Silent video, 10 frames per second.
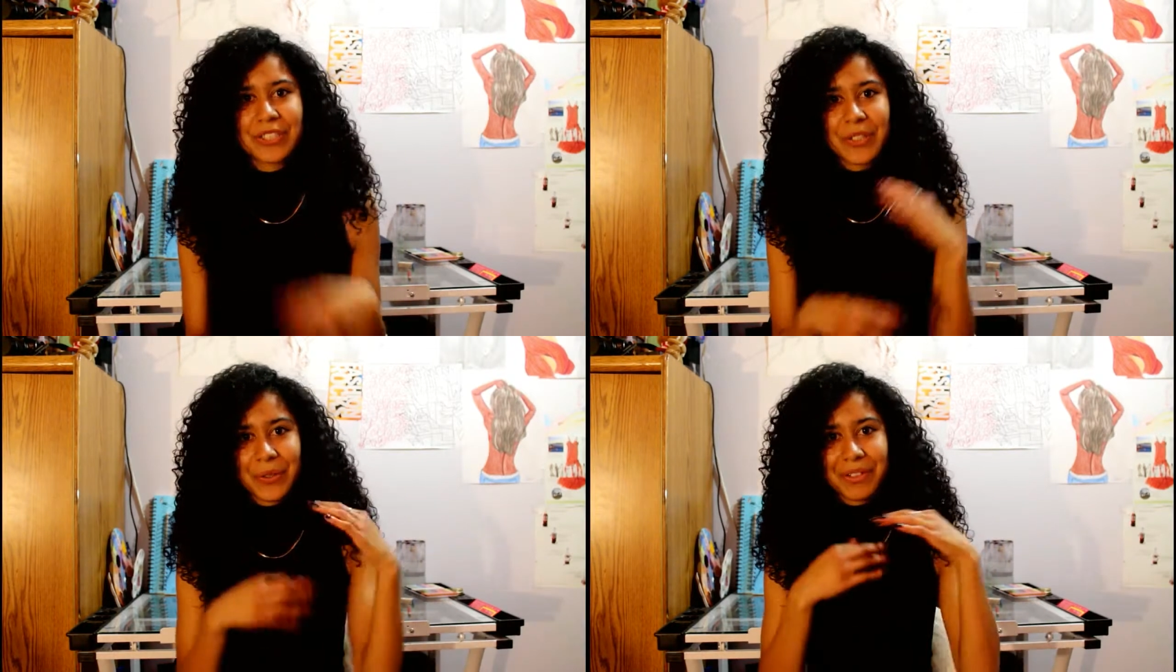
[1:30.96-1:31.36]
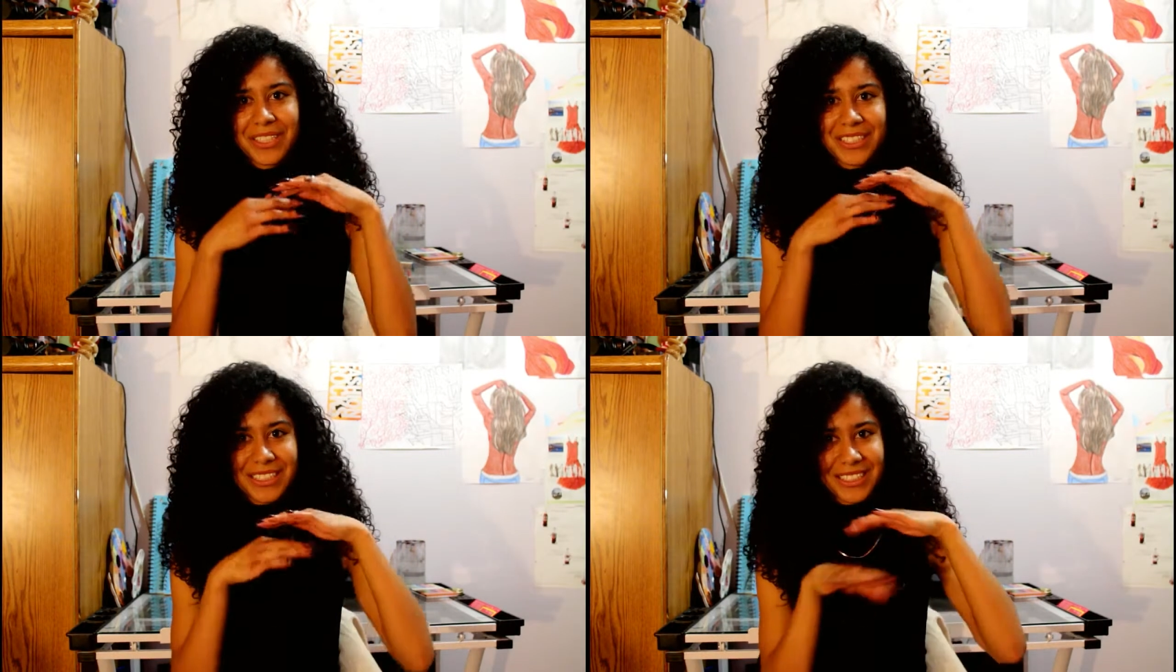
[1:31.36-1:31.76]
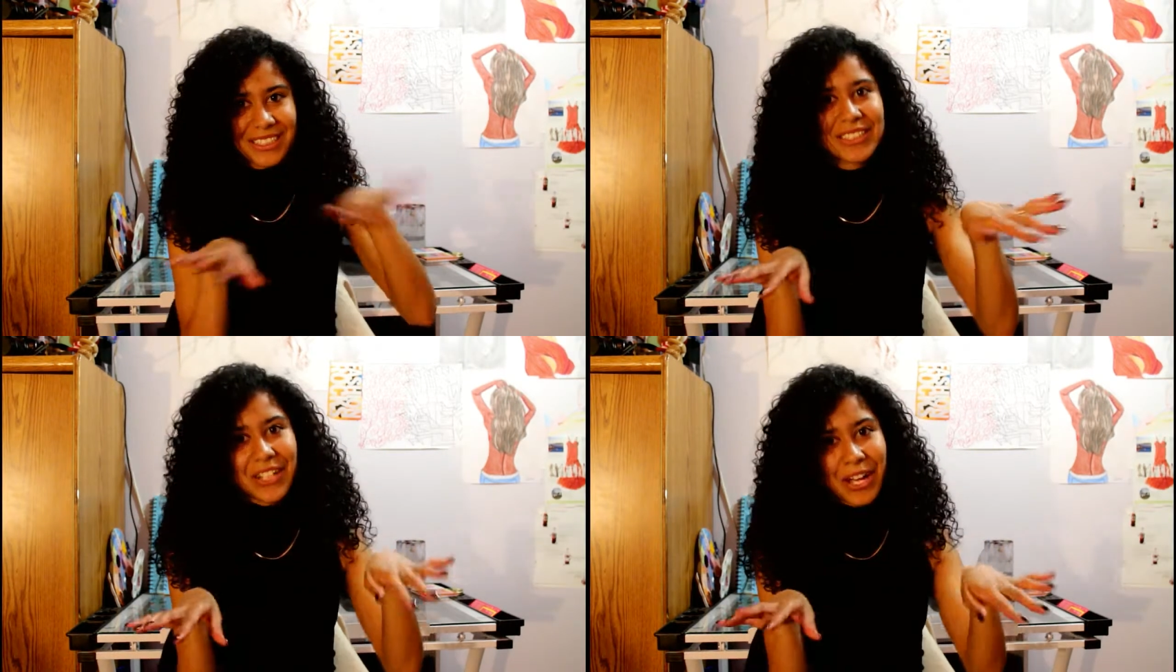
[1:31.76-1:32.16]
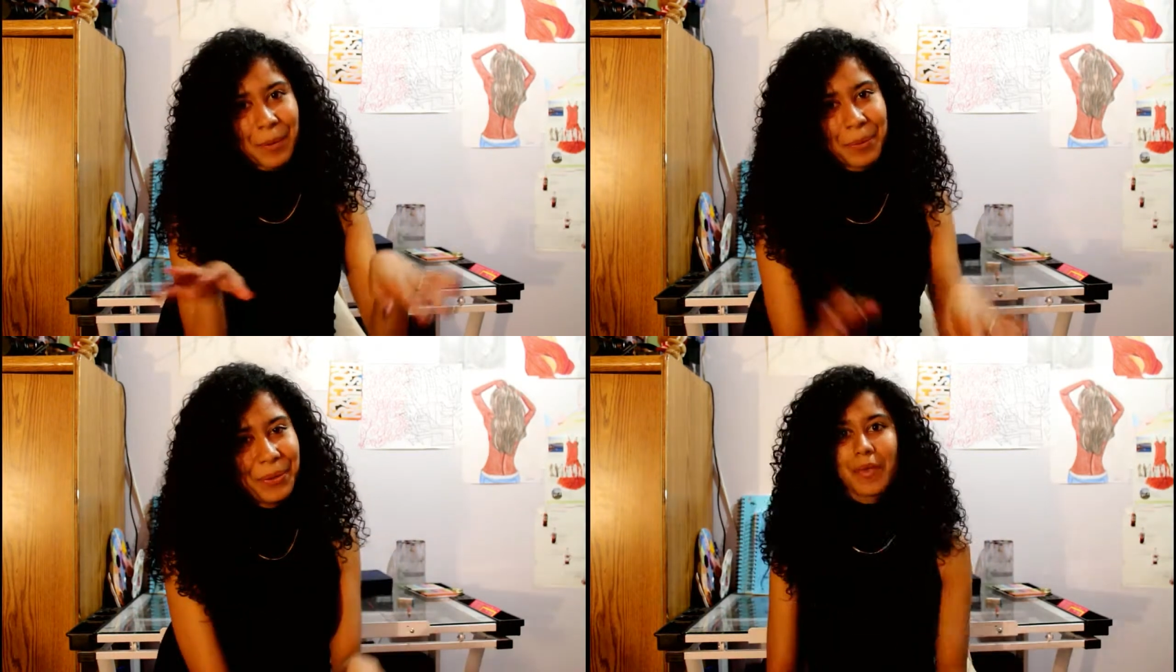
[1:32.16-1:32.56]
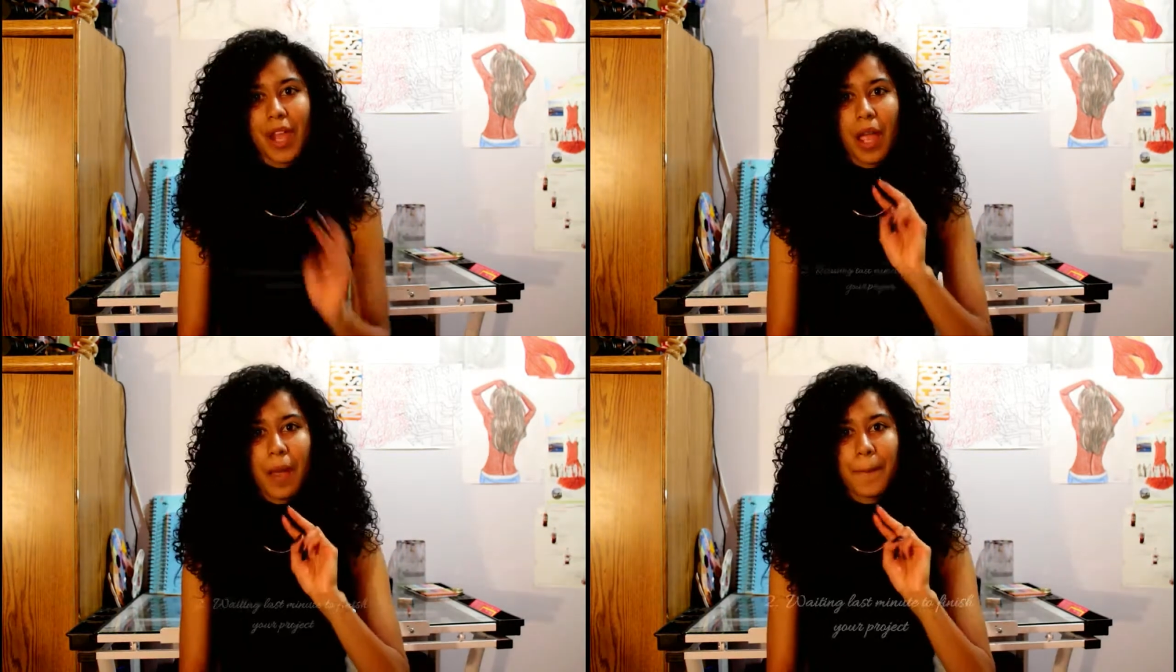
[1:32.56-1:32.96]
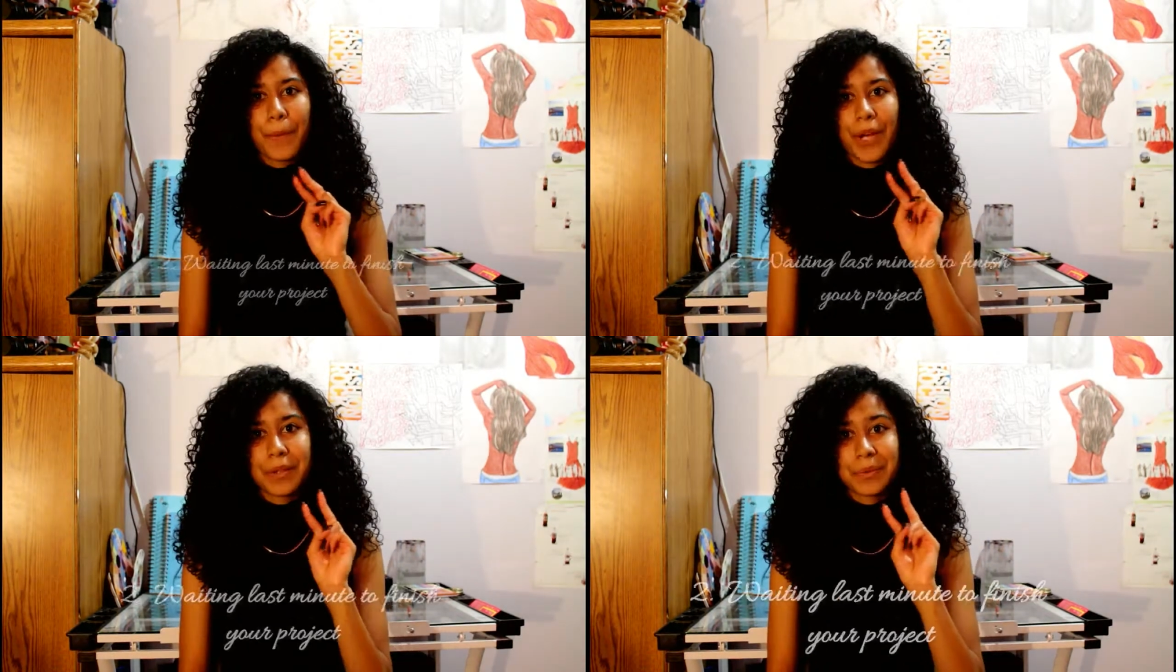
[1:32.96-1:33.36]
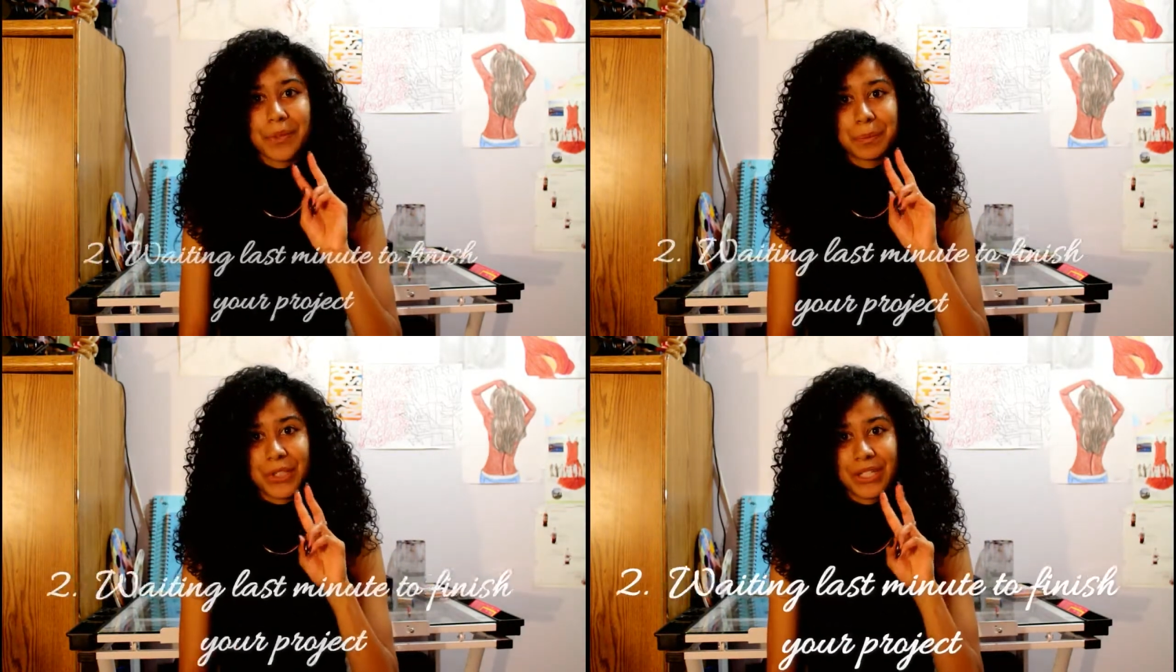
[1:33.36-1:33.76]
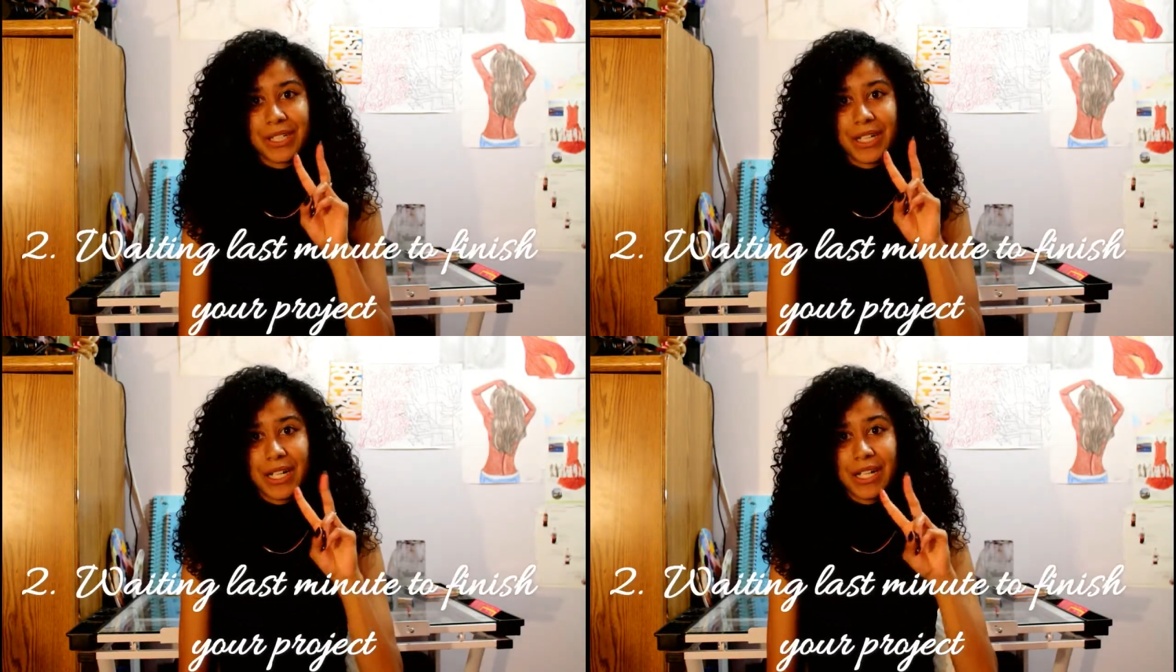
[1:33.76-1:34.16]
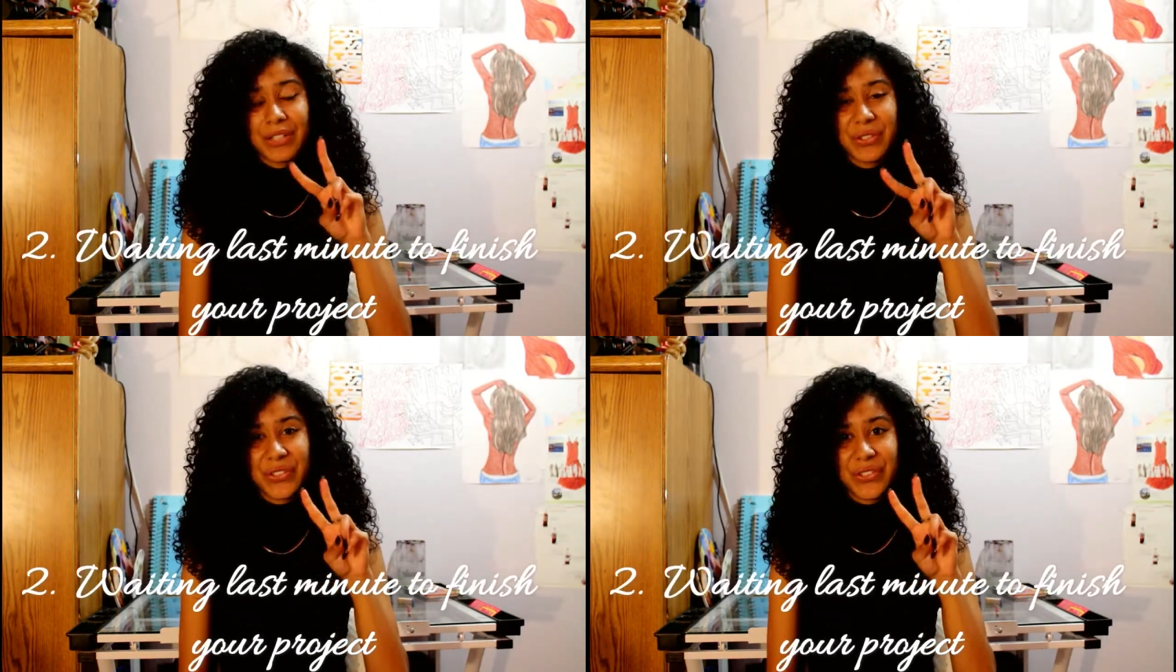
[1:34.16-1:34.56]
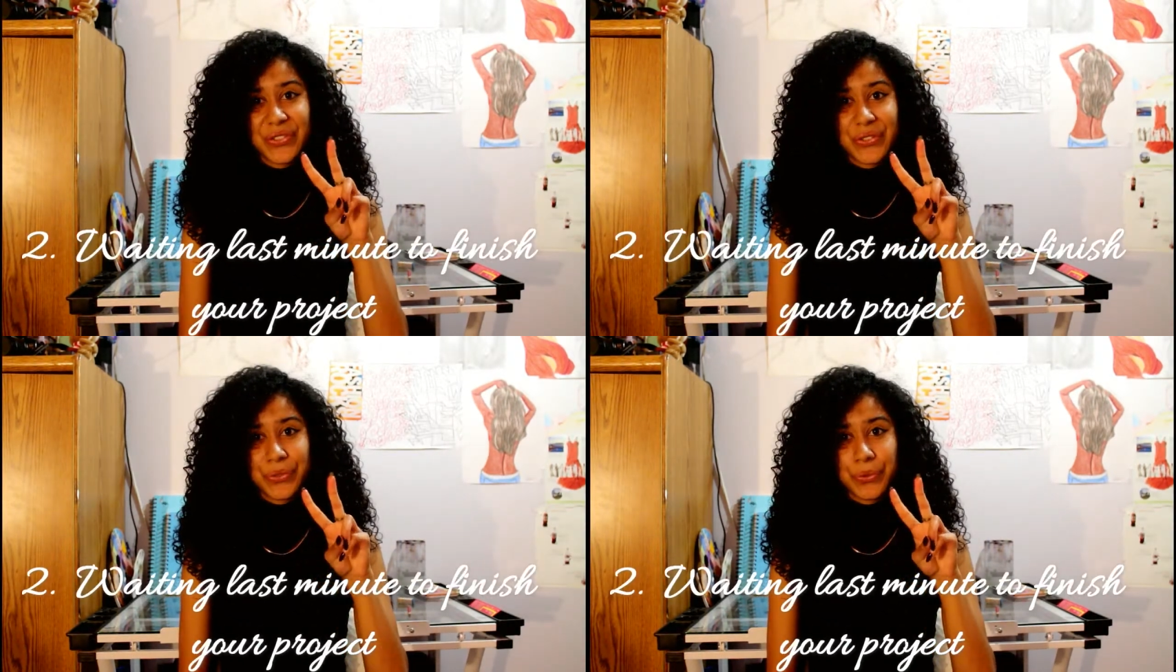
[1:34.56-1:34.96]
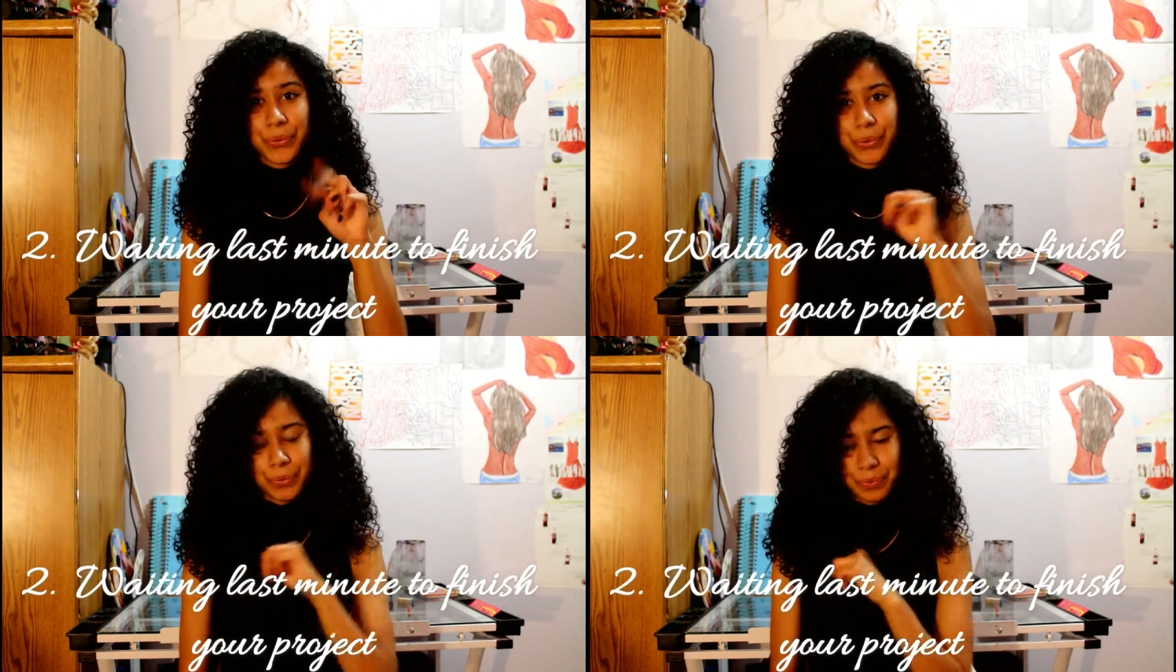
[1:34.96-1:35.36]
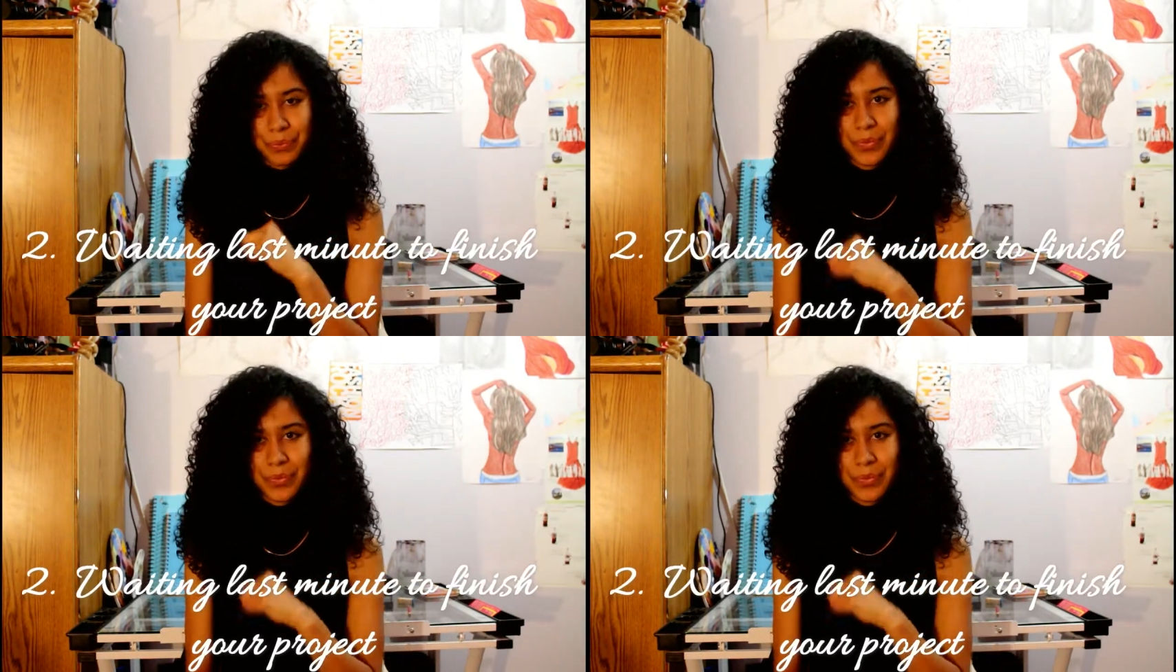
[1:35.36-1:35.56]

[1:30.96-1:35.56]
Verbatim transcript: so I'm gonna just stop. Problem number two.